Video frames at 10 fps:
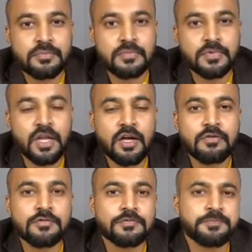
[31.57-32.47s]

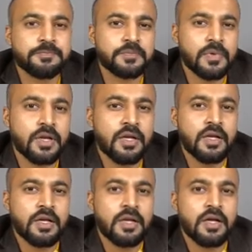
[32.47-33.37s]
Now,
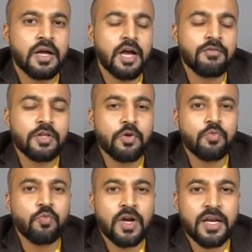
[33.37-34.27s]
I will give
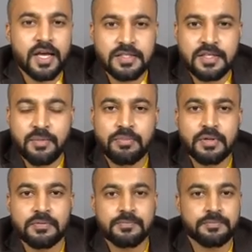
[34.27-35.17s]
one
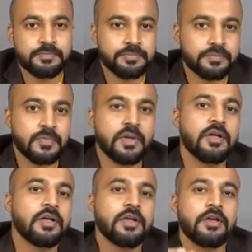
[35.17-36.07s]
example.
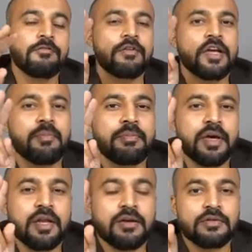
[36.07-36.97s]
If we
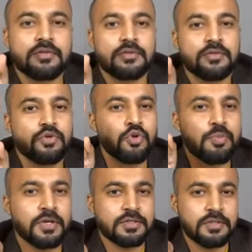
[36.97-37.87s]
compare two
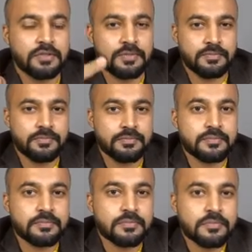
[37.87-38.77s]
persons,
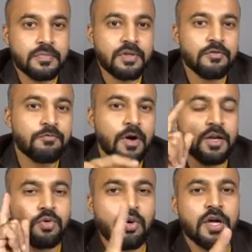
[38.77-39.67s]

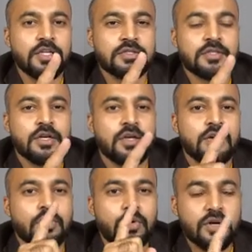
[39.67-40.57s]
one who has
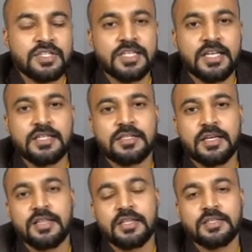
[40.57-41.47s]
good skills
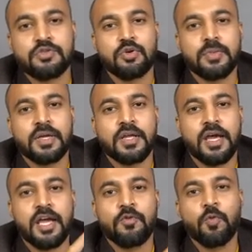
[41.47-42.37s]
in this domain
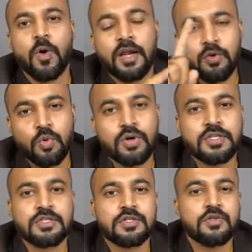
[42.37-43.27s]
and one who
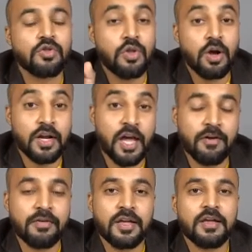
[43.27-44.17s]
is not
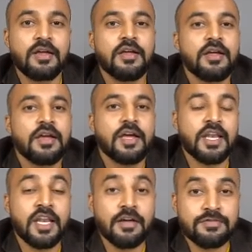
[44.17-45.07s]
having
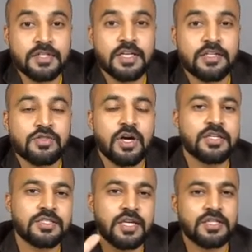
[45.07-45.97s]
enough skills or
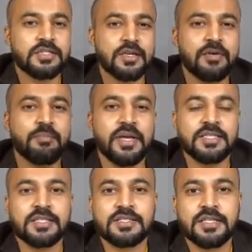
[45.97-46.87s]
just a
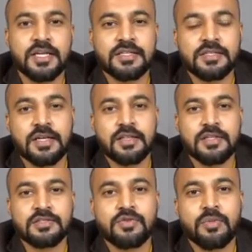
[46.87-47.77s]
basic skills in
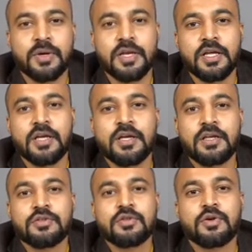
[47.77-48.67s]
this domain.
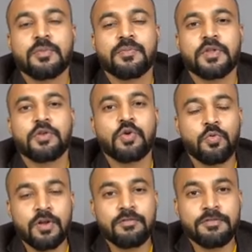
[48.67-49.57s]
So you
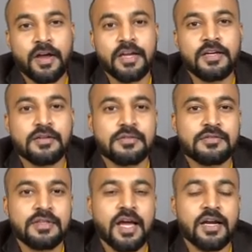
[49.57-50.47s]
will find
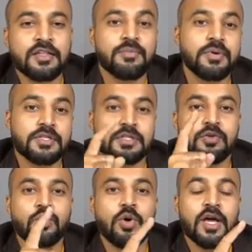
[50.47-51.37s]
that the person
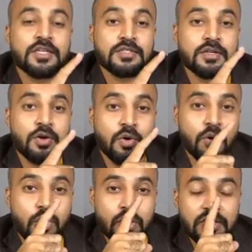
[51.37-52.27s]
who has
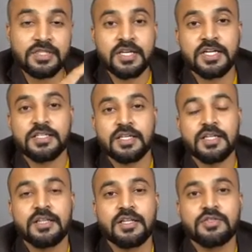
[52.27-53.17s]
good skills
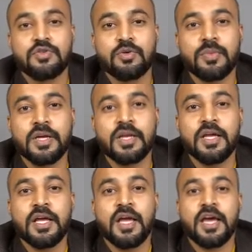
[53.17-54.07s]
in this domain
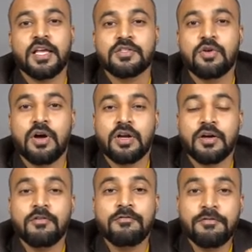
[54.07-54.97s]
has got
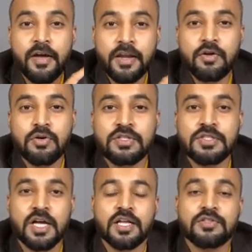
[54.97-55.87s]
a very good
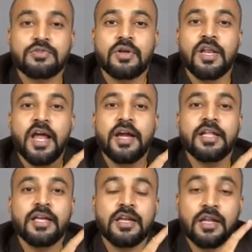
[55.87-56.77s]
chance to
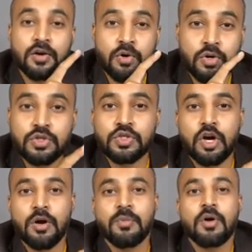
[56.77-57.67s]
land in a good
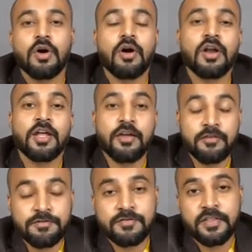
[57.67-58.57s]
job, or
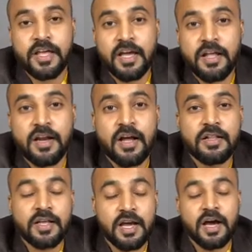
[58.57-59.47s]
if
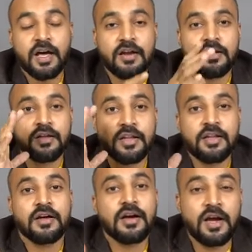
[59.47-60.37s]
they are
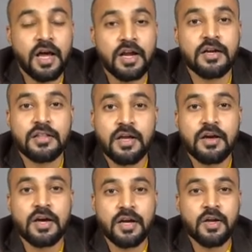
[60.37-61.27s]

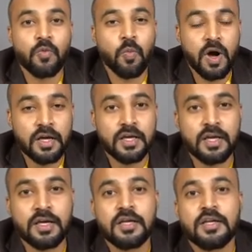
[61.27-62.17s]
currently
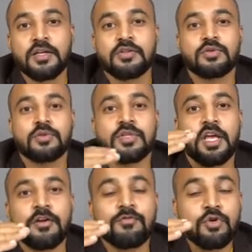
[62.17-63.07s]
working, so they
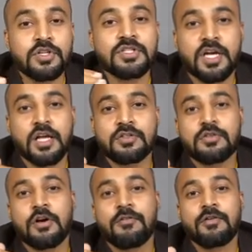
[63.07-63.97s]
have good chance of